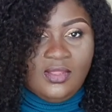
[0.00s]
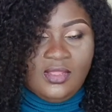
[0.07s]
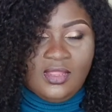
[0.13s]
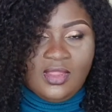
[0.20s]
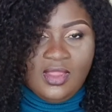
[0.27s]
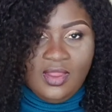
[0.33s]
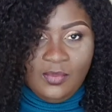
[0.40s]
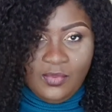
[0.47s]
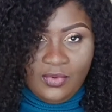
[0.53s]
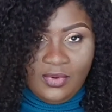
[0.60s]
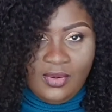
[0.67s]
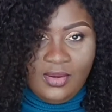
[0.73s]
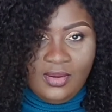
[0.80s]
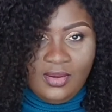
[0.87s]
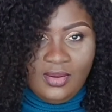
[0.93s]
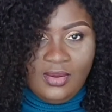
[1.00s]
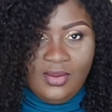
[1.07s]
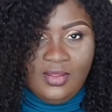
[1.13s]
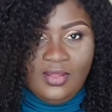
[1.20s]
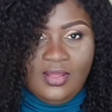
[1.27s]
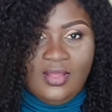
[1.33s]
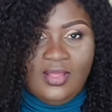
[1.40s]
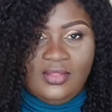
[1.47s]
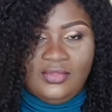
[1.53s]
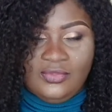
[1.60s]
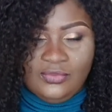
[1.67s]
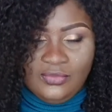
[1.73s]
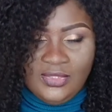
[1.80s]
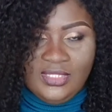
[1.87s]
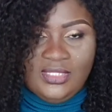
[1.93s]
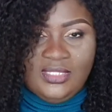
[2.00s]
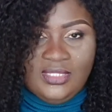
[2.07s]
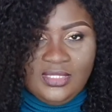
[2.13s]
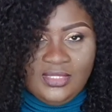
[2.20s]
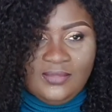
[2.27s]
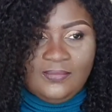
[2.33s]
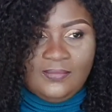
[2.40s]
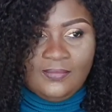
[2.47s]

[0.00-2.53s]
a camera and do this.